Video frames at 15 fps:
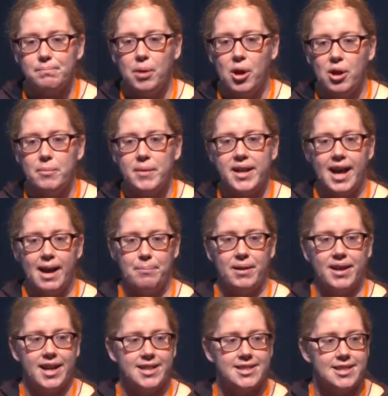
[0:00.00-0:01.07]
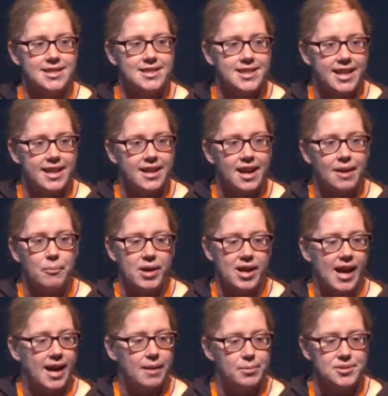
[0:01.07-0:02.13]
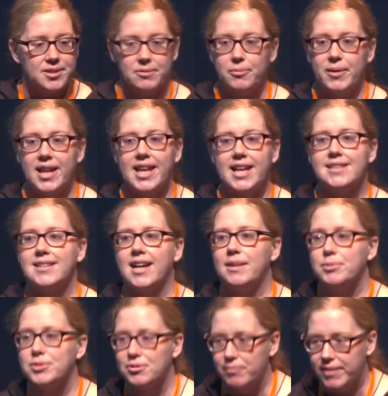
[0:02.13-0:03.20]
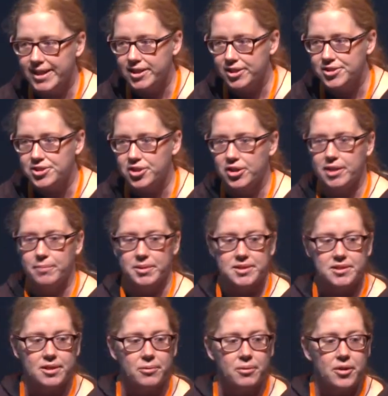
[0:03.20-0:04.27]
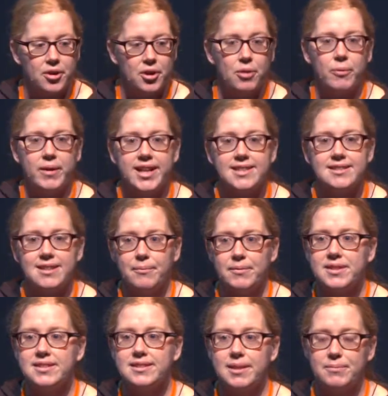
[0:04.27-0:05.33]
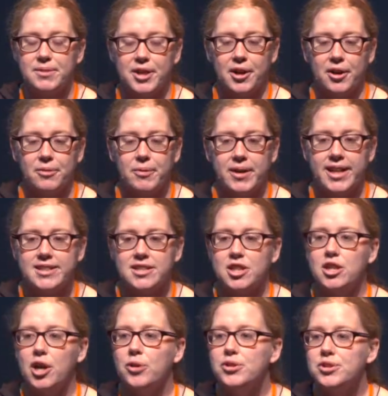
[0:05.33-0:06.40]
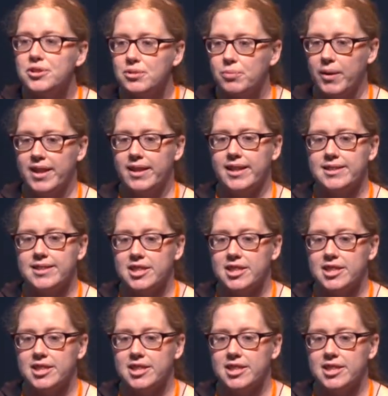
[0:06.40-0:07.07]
permit applications in, and we're less able to read those documents. So we need we need to notice when things are